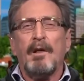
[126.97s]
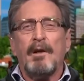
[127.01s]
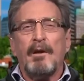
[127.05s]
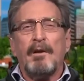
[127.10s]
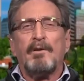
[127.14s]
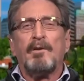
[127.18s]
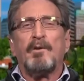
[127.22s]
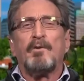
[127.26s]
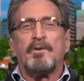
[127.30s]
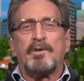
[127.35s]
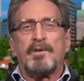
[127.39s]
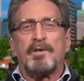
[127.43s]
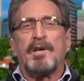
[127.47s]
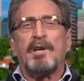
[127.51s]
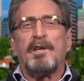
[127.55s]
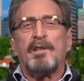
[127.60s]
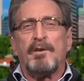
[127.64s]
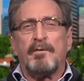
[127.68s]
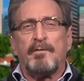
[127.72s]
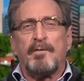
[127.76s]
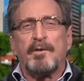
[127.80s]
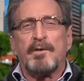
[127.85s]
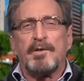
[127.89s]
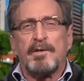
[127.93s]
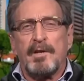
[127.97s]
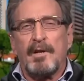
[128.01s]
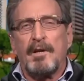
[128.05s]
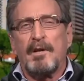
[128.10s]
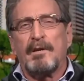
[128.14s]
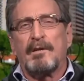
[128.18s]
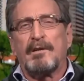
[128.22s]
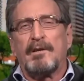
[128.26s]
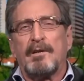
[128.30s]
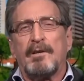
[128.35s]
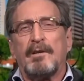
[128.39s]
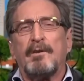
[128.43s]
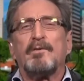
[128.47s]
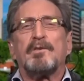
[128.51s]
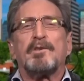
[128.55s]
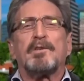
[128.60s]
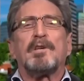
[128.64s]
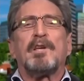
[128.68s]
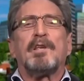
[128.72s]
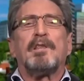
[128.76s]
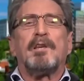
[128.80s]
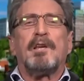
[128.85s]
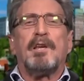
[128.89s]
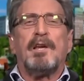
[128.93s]
You see the facility. You
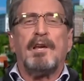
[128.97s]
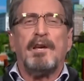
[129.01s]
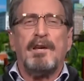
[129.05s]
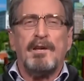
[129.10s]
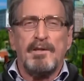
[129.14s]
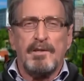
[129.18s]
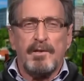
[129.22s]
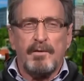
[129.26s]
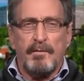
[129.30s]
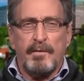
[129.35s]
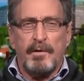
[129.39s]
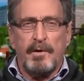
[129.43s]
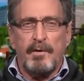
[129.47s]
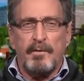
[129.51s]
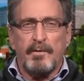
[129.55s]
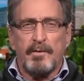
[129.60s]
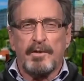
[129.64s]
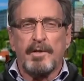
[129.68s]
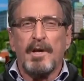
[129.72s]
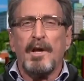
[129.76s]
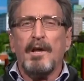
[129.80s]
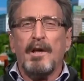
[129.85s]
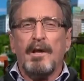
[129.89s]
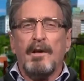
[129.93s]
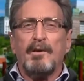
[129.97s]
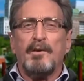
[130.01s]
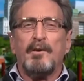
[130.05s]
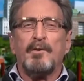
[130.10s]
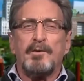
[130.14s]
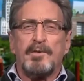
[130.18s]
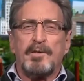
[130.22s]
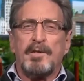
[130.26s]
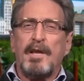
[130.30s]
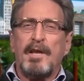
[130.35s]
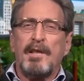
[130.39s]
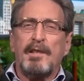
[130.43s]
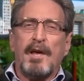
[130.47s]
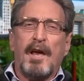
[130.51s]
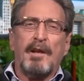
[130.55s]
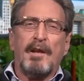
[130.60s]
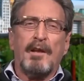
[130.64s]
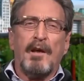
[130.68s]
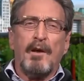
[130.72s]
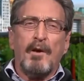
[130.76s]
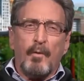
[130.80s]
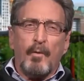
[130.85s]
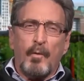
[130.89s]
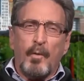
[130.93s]
see the ease of use. You see that
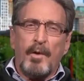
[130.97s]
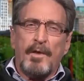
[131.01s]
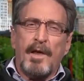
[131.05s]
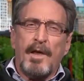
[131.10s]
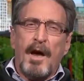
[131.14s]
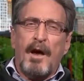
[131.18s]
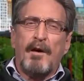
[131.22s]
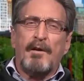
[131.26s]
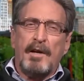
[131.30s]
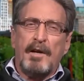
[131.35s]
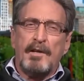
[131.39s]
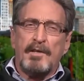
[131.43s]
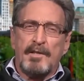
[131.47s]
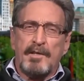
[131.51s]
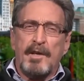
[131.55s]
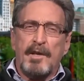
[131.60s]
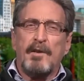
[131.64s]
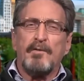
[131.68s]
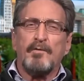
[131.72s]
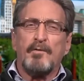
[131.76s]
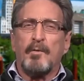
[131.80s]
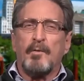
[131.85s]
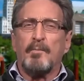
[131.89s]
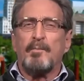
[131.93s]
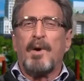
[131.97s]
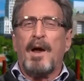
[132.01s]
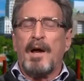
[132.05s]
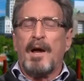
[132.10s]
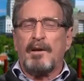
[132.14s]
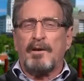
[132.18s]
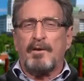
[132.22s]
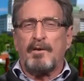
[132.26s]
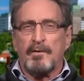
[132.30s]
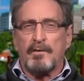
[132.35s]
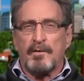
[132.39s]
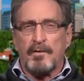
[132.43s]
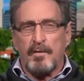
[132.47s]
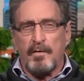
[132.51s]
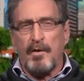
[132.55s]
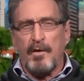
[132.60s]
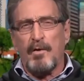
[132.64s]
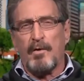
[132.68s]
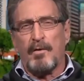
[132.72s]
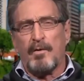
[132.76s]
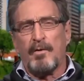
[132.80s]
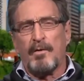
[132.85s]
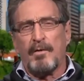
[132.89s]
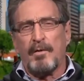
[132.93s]
without a central bank
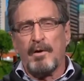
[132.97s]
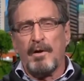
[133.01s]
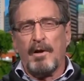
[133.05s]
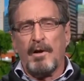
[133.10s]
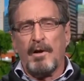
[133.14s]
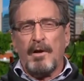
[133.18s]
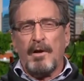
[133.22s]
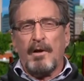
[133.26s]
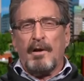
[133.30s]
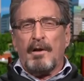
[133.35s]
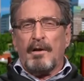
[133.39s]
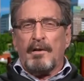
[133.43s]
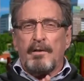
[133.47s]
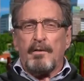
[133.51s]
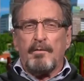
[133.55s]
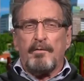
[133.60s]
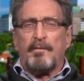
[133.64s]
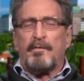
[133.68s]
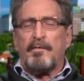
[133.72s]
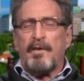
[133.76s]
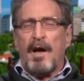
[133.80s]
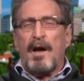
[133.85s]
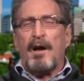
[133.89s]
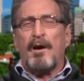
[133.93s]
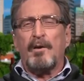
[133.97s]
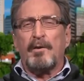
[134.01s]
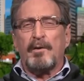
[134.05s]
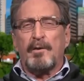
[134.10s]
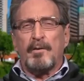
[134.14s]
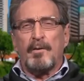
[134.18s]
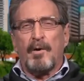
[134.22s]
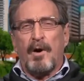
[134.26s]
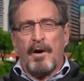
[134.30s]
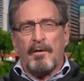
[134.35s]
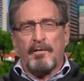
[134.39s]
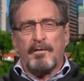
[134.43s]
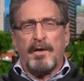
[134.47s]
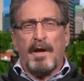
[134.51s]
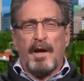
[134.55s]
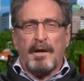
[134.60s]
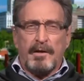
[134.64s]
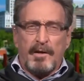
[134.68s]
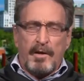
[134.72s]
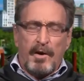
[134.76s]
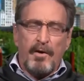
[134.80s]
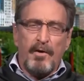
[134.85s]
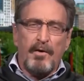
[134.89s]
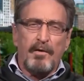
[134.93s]
control, the value of that
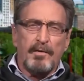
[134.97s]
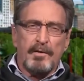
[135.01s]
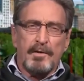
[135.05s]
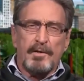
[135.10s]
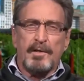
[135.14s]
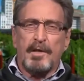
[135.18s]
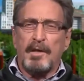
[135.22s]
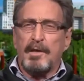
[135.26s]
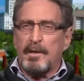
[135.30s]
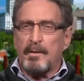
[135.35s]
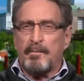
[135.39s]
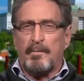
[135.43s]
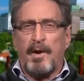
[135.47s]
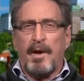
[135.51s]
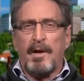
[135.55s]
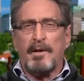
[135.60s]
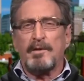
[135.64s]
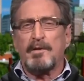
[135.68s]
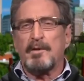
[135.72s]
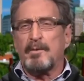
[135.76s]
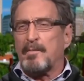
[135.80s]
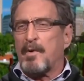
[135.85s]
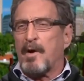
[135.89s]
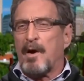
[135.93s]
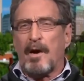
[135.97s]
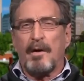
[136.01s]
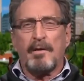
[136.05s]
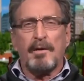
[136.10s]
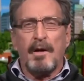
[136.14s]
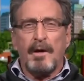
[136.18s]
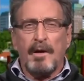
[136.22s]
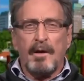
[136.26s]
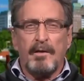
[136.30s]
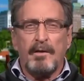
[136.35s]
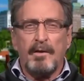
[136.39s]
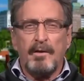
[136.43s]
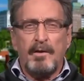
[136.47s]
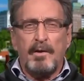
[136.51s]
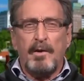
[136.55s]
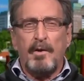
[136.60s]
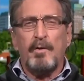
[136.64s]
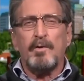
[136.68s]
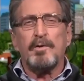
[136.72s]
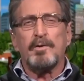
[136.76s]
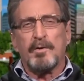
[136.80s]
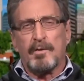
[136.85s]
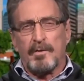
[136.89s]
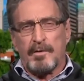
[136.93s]
currency depends upon the
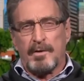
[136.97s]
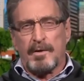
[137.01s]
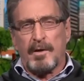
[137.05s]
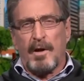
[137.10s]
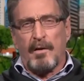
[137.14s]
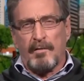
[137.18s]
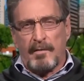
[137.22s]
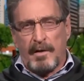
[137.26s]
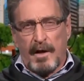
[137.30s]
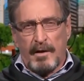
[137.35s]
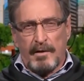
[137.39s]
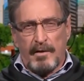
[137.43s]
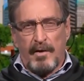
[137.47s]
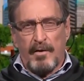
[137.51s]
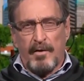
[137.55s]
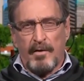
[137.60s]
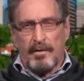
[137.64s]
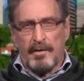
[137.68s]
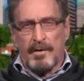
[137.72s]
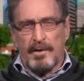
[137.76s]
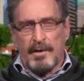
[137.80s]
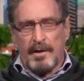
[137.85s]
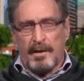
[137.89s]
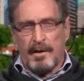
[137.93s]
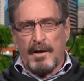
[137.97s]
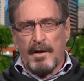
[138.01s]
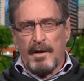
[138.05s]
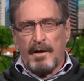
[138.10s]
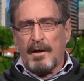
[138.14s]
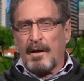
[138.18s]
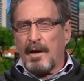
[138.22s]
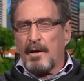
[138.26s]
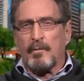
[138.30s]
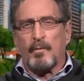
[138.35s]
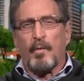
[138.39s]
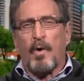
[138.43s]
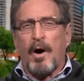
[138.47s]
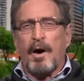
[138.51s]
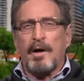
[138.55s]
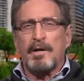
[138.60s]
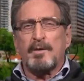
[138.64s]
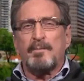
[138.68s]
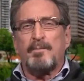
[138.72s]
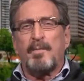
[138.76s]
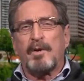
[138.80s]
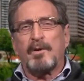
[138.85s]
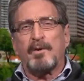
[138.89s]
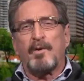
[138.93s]
users of that currency. And why is
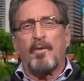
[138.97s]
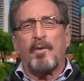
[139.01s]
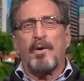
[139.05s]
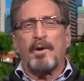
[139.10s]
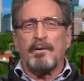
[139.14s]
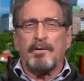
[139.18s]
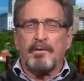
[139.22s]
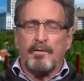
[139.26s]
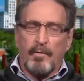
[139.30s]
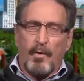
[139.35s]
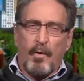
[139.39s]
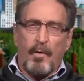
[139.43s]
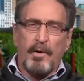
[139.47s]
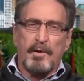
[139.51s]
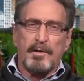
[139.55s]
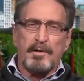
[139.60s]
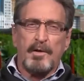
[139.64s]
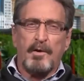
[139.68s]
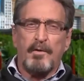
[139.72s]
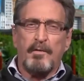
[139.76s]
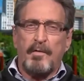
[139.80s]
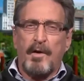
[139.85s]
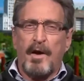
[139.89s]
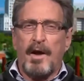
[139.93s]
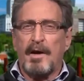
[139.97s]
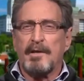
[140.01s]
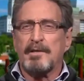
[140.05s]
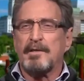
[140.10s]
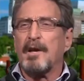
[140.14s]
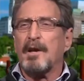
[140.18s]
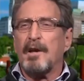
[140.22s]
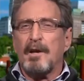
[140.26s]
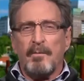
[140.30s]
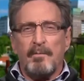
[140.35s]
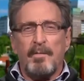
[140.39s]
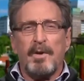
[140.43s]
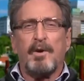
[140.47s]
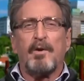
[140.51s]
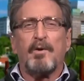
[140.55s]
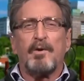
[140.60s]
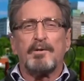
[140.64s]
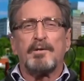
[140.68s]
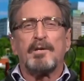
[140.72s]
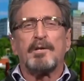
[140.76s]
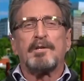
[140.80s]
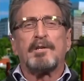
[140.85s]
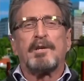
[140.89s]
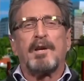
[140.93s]
Bitcoin growing so fast?
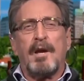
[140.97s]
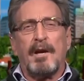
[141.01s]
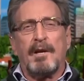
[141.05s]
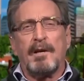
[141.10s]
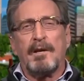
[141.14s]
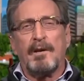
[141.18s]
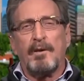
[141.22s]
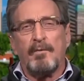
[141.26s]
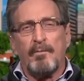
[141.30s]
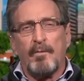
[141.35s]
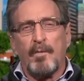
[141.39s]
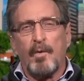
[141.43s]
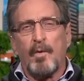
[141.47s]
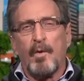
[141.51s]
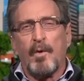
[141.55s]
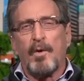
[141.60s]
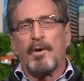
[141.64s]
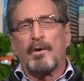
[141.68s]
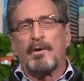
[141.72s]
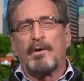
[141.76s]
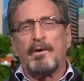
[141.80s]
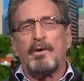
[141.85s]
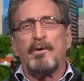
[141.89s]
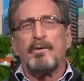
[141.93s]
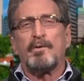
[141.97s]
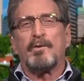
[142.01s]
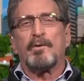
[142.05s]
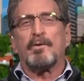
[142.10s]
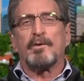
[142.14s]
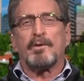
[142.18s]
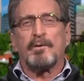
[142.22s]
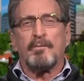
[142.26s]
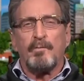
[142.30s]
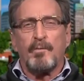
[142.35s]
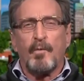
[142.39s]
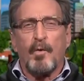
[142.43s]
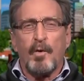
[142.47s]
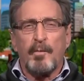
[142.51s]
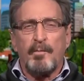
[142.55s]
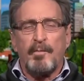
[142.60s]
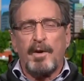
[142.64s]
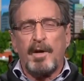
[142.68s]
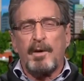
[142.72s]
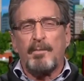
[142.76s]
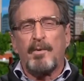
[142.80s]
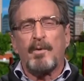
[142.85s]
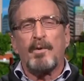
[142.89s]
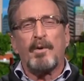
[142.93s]
Because it's getting more users. More
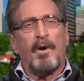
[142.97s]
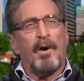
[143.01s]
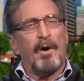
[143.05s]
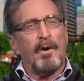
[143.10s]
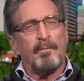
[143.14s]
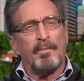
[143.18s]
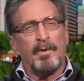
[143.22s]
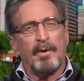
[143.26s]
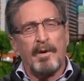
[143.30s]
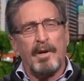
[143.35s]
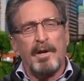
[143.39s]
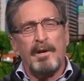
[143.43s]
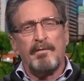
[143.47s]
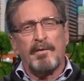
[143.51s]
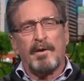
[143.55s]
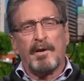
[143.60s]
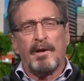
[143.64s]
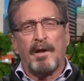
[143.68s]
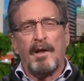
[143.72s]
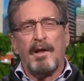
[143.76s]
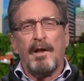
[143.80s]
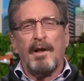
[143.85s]
people are believing.